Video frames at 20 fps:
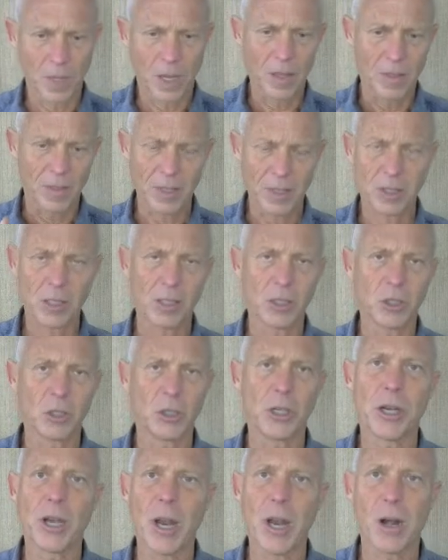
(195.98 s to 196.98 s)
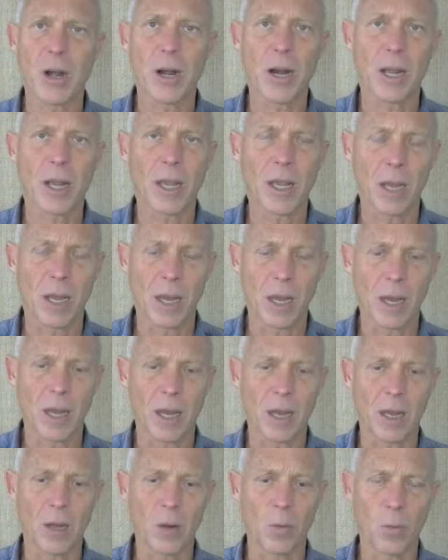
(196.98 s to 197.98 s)
this is generic
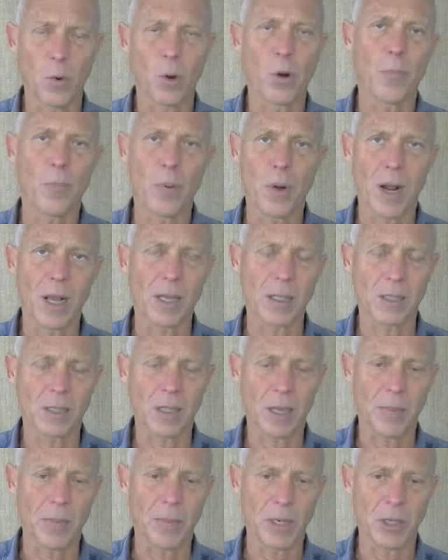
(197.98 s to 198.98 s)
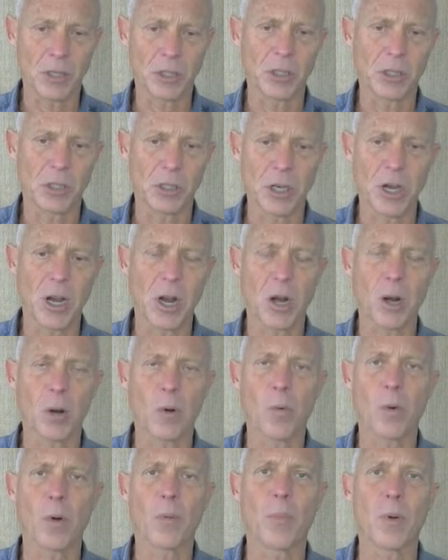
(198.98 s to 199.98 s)
WordPress, it's
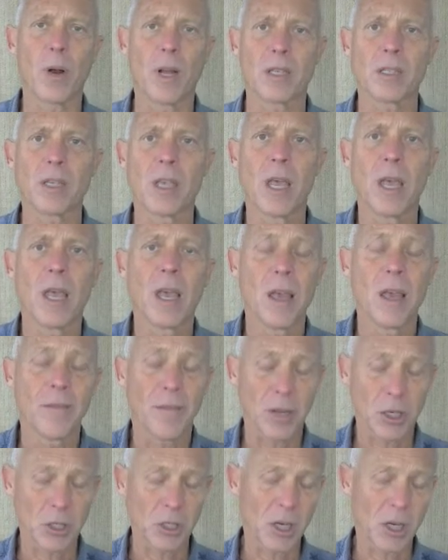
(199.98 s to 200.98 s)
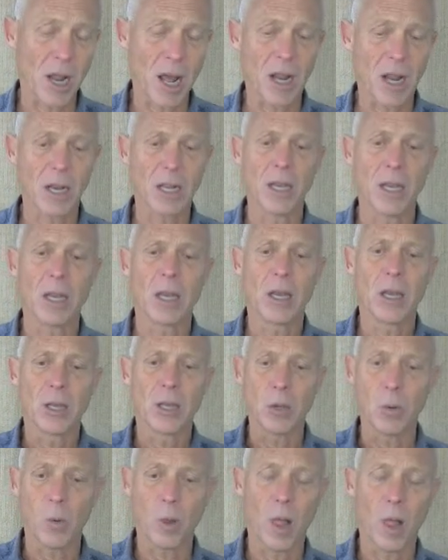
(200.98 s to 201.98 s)
generic WordPress functionality.
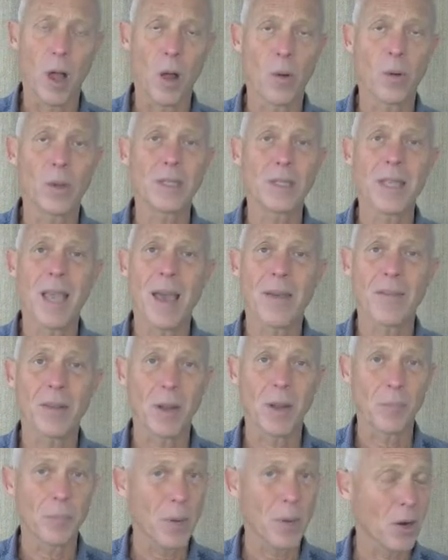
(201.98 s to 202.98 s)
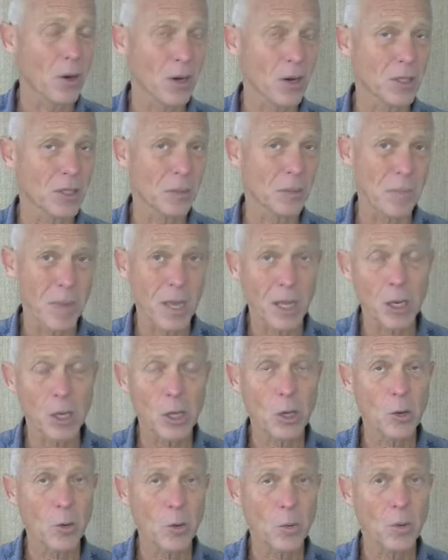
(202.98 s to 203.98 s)
You will always have an appearance
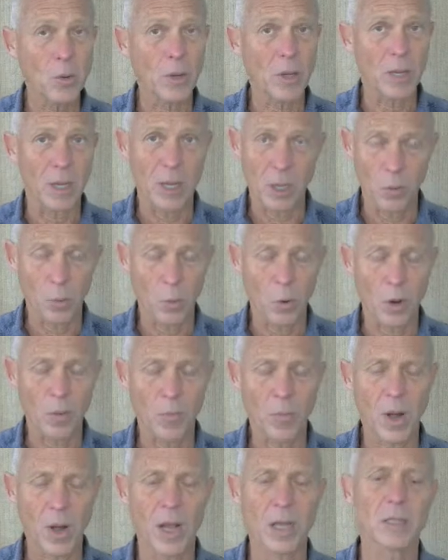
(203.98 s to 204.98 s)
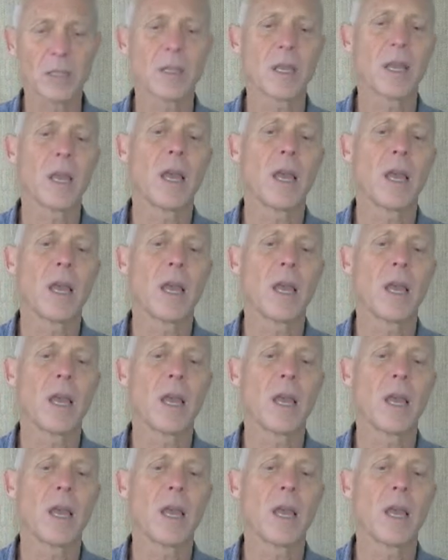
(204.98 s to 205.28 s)
menu in WordPress,